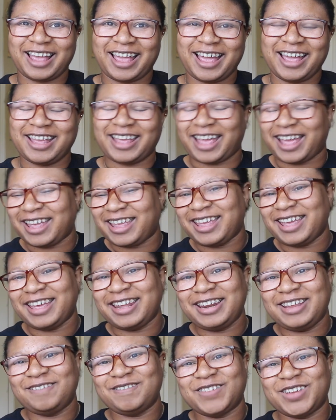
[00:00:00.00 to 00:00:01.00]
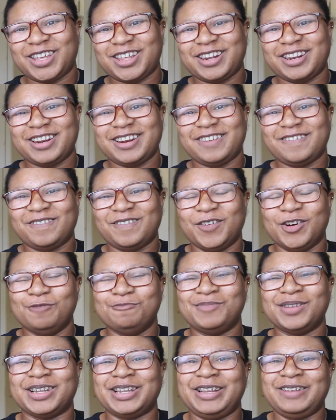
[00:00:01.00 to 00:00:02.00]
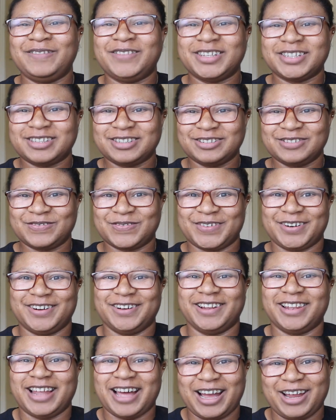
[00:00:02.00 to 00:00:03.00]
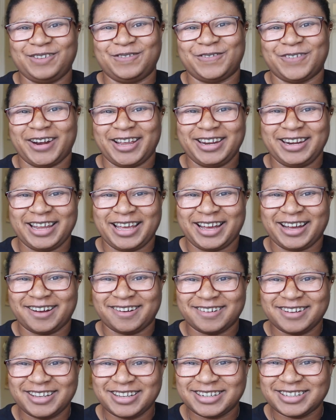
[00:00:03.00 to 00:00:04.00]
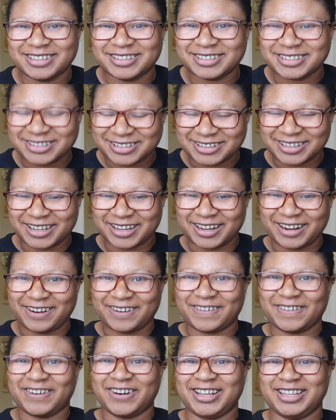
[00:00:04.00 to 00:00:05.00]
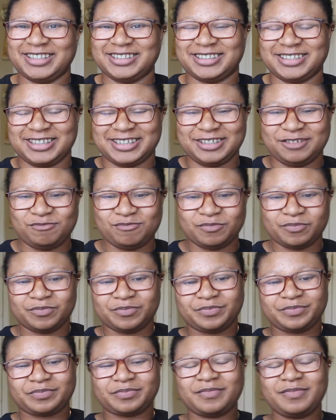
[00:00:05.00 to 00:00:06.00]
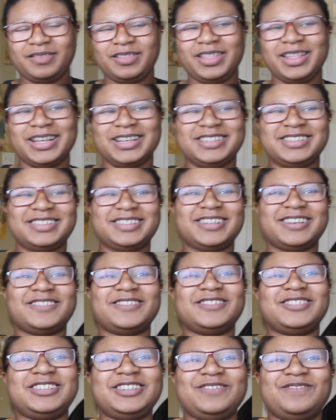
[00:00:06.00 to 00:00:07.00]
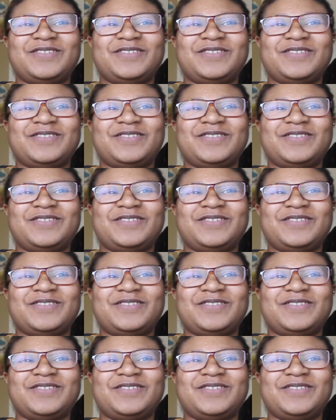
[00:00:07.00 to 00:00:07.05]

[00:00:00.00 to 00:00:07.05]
I, I can't even believe this is real life right now. It is crazy. So she